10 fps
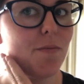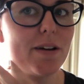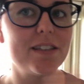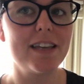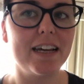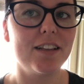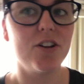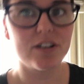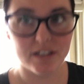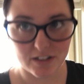My skin
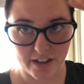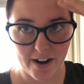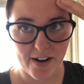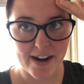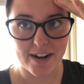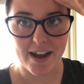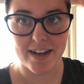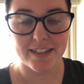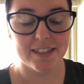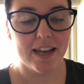looks clear and
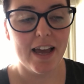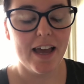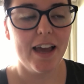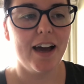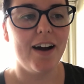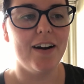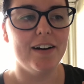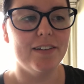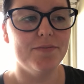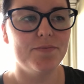nice.
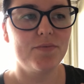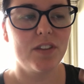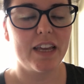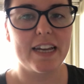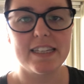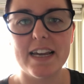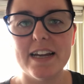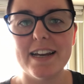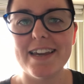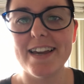Like I
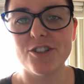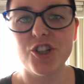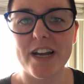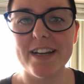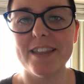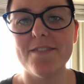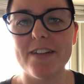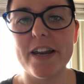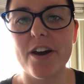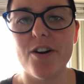said yesterday in the
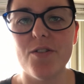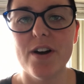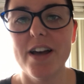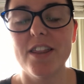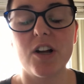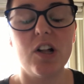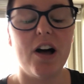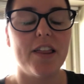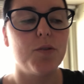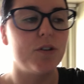video, the
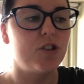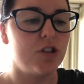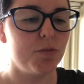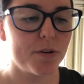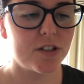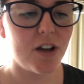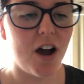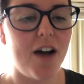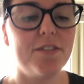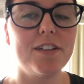cloth was super
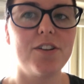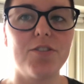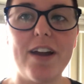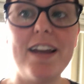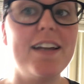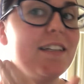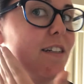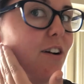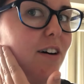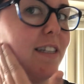soft and great. It didn't
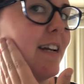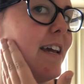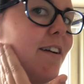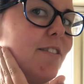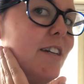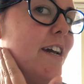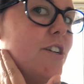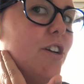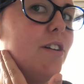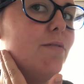cause any
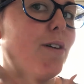irritation.